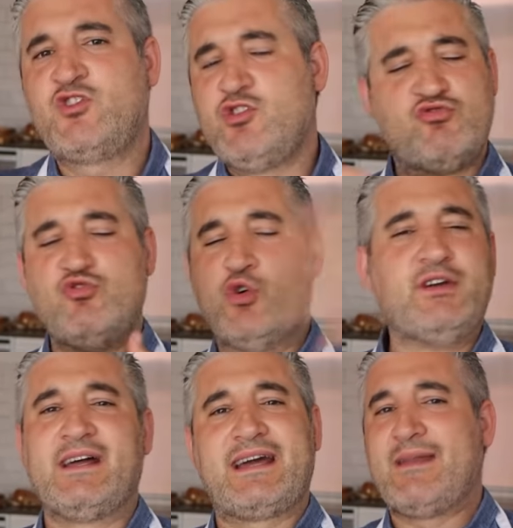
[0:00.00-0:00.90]
She
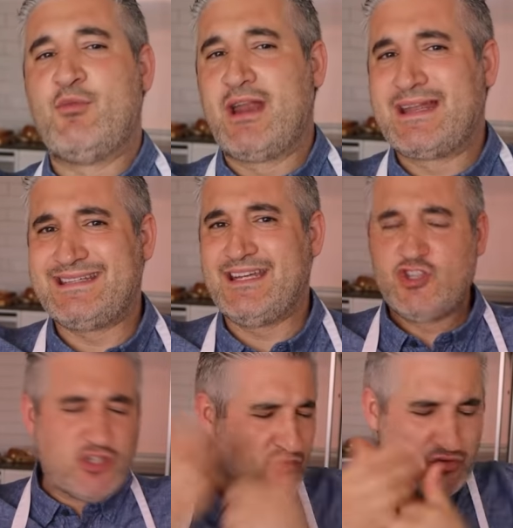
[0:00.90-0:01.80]
ruined the carbonara. See?
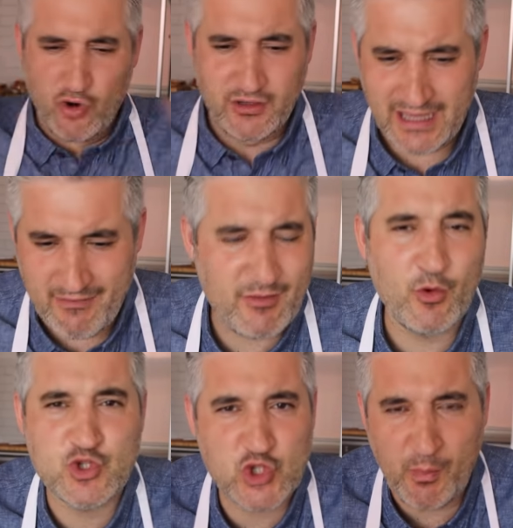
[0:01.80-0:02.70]
She ruined it.
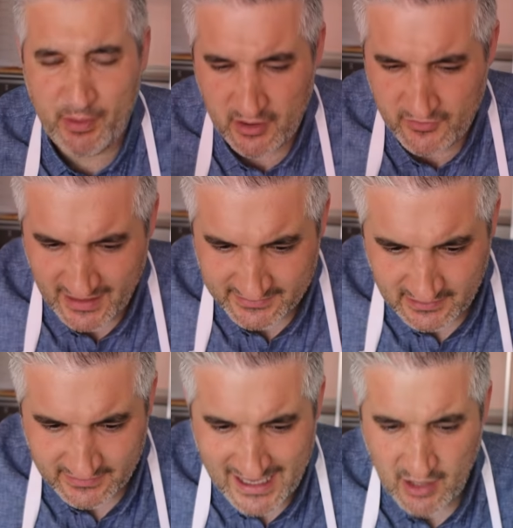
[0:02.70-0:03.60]
Everything was so perfect
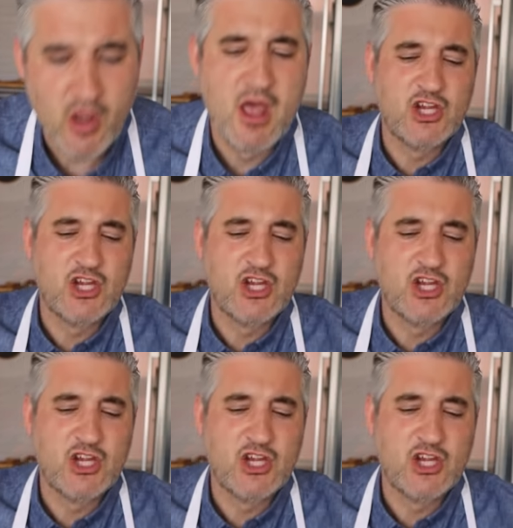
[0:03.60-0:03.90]
until now.